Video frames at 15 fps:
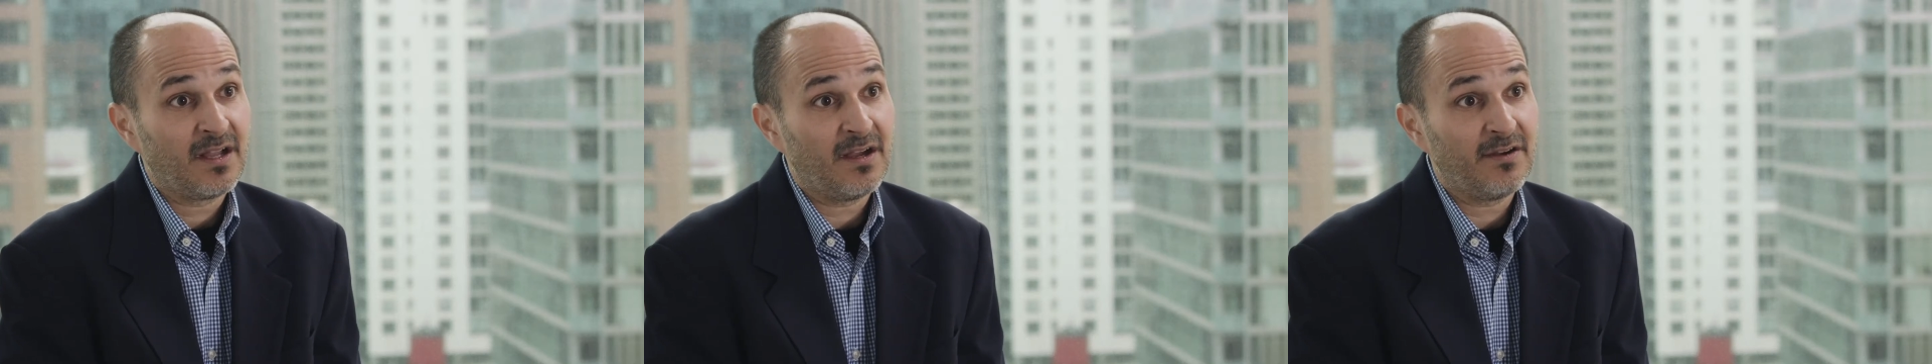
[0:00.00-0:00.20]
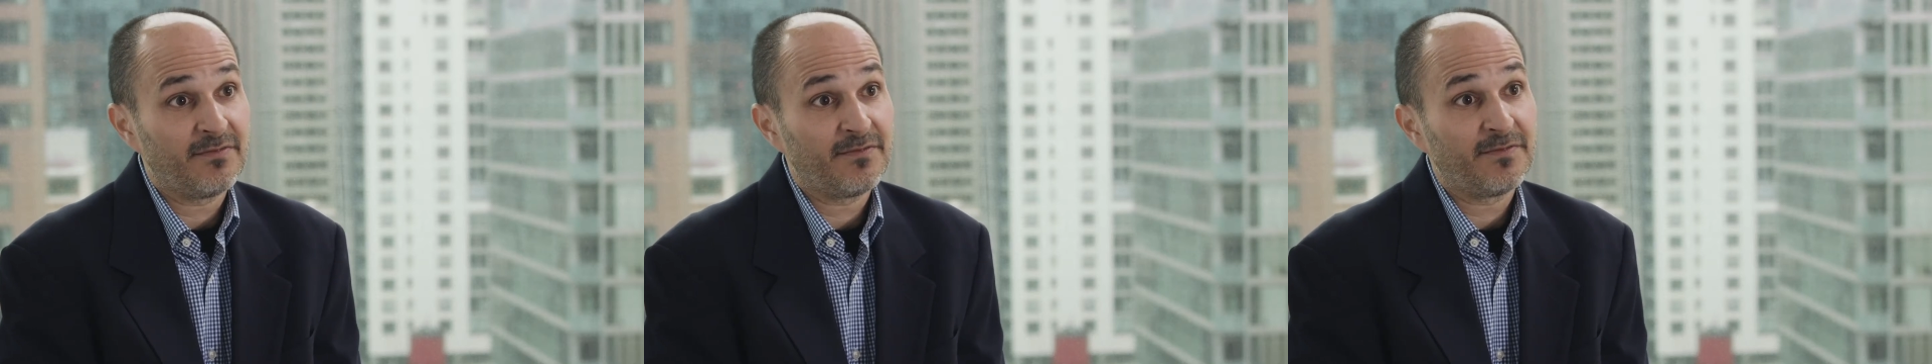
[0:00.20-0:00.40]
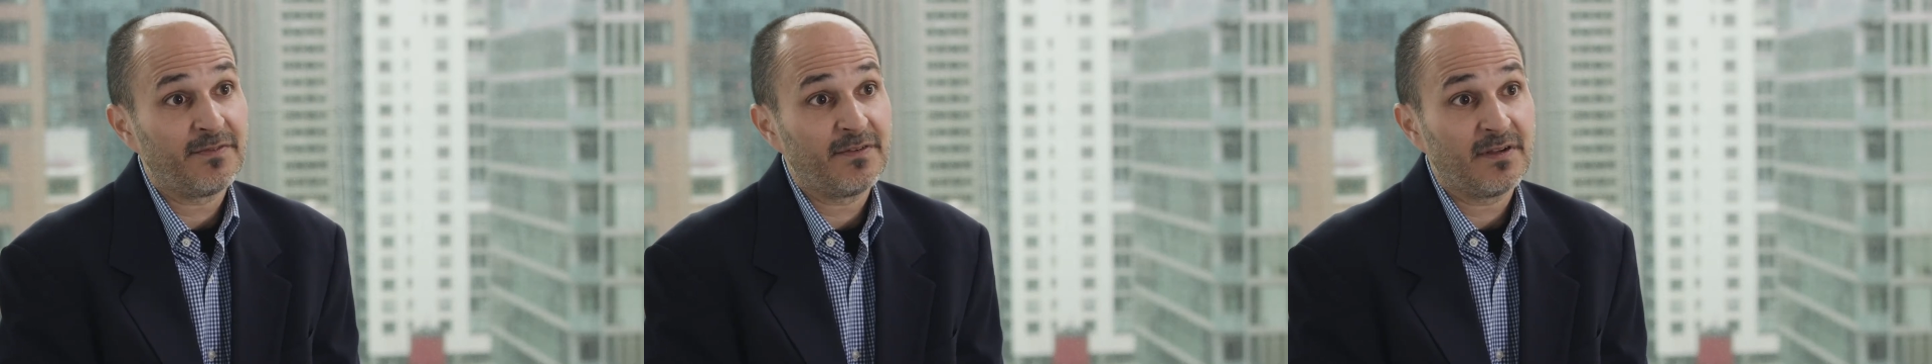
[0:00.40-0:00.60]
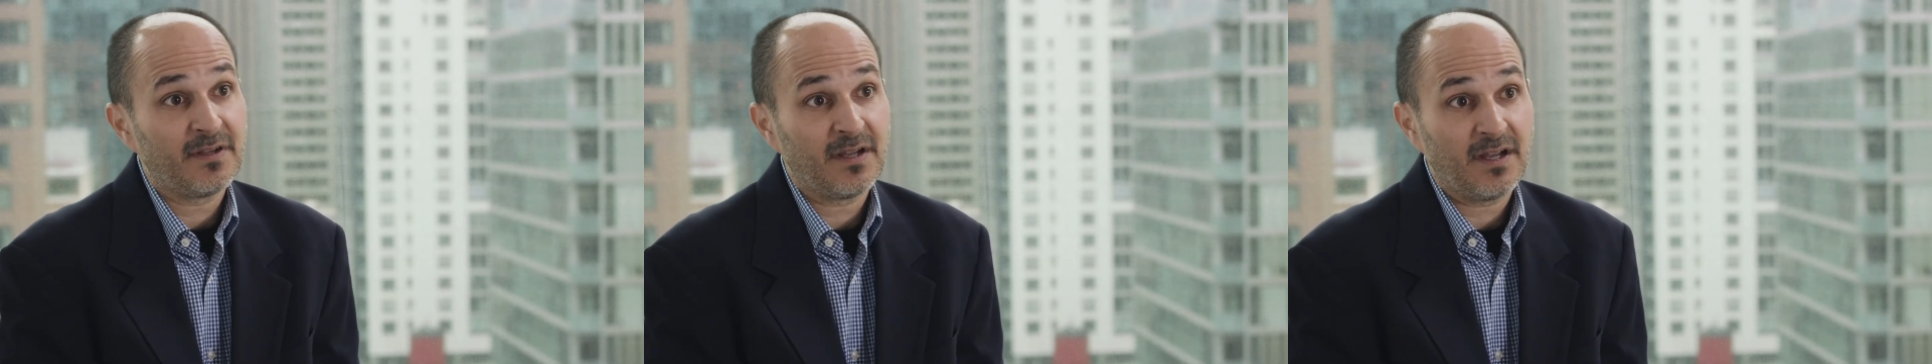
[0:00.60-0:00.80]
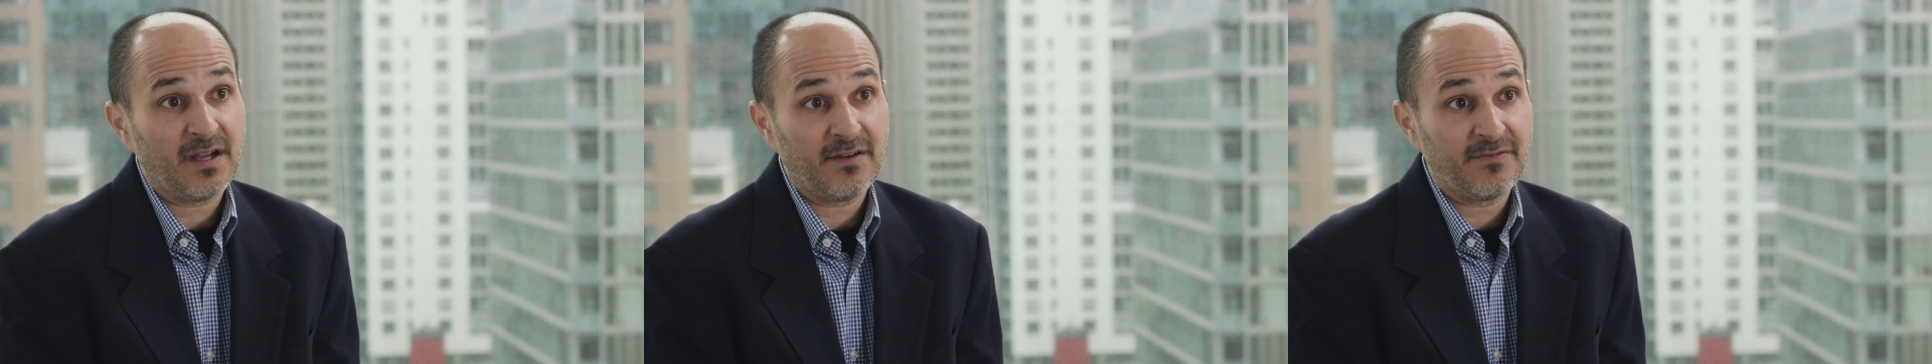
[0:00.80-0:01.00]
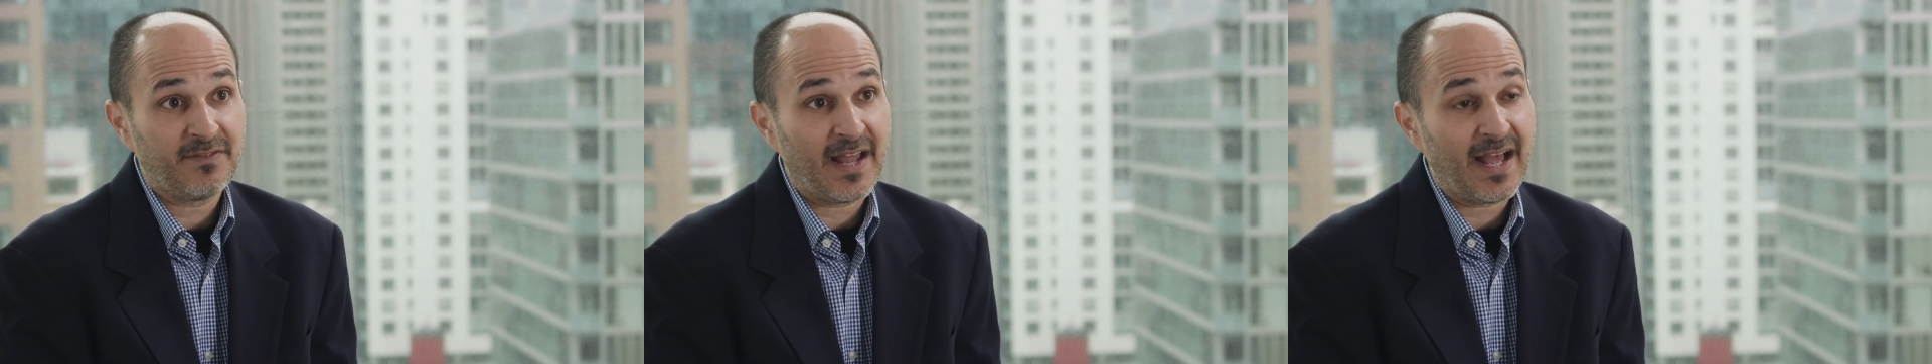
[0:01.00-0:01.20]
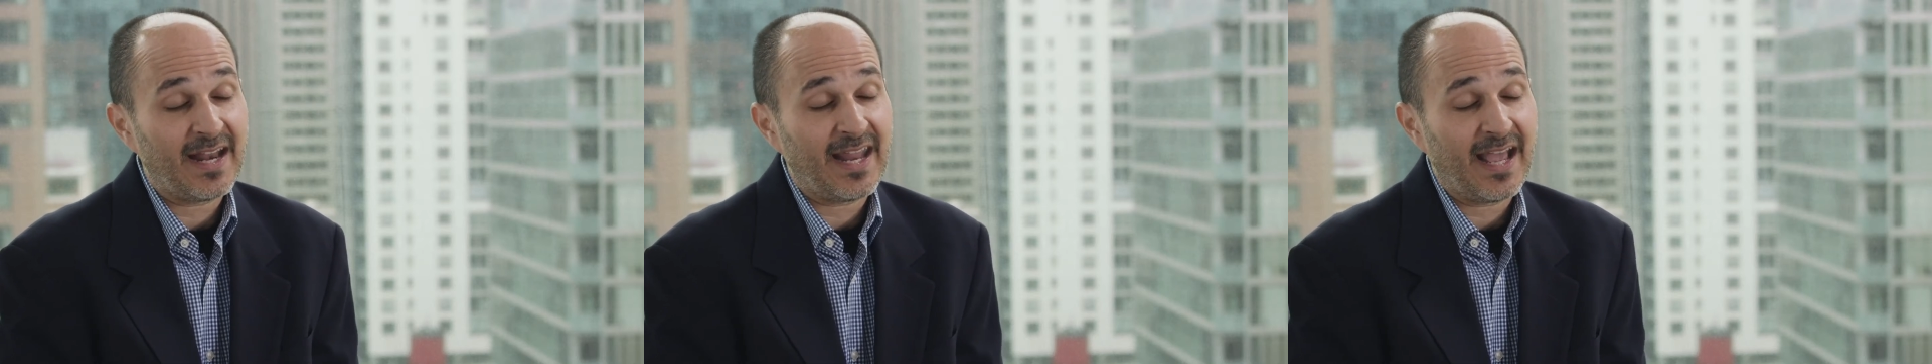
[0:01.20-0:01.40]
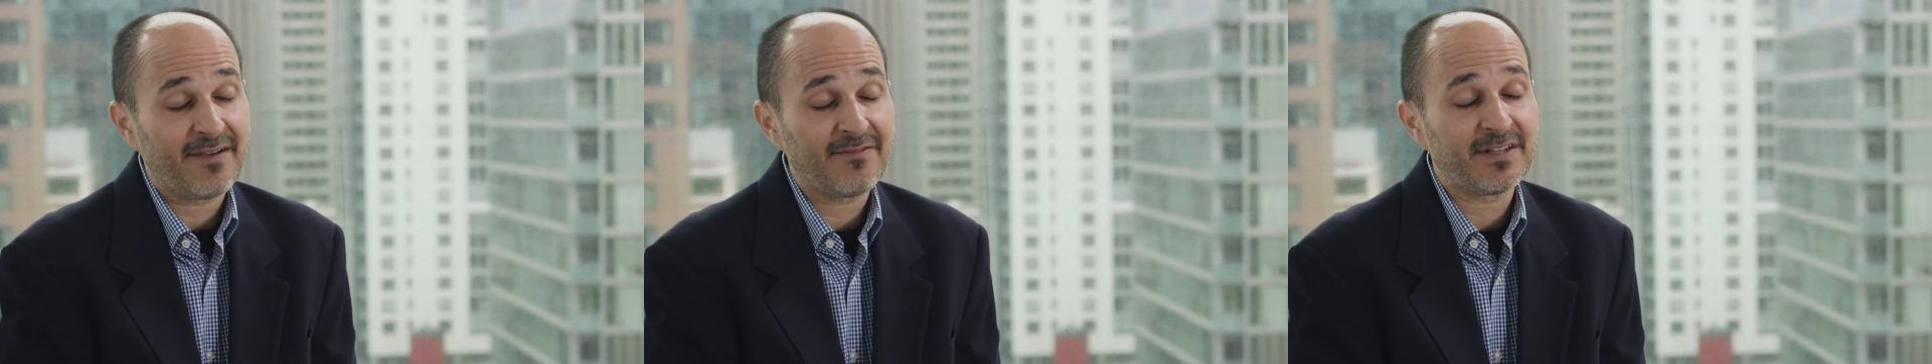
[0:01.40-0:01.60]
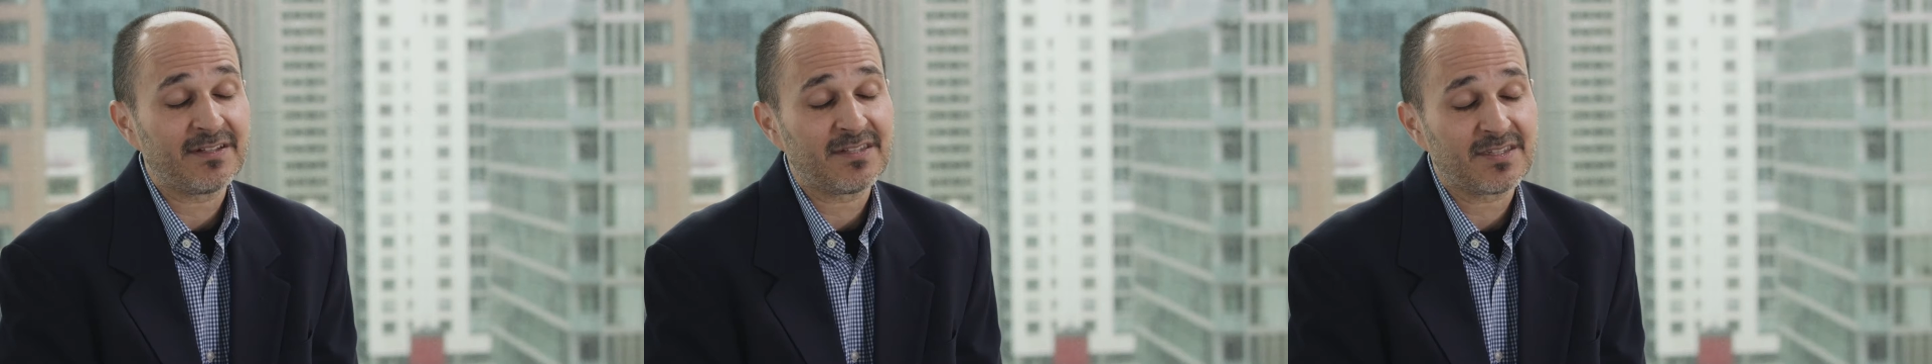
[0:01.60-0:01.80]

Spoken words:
of not having